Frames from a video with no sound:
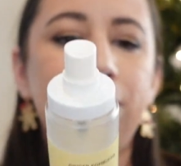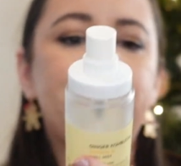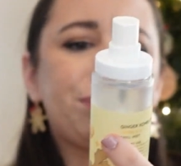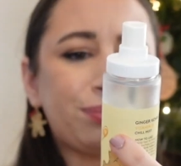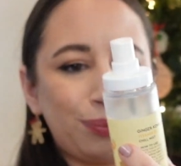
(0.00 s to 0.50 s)
it.
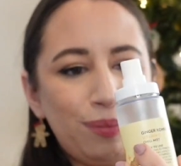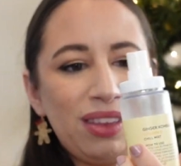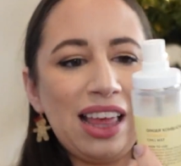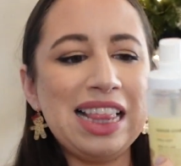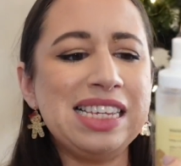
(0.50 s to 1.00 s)

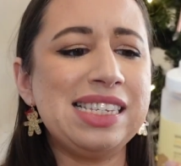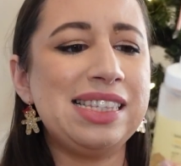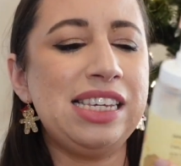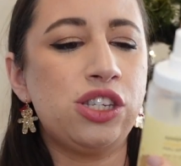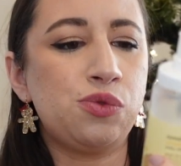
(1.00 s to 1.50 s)
This is
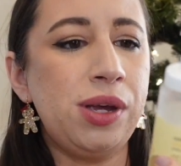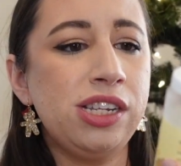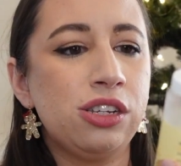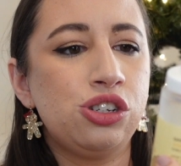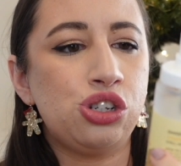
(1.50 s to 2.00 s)
the
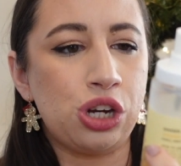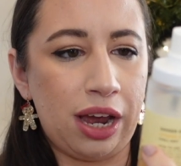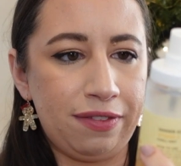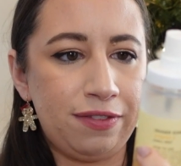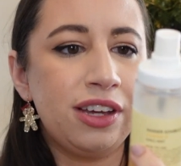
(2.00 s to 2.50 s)
Sweet
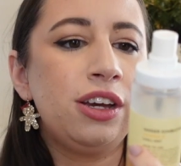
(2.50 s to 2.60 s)
Chef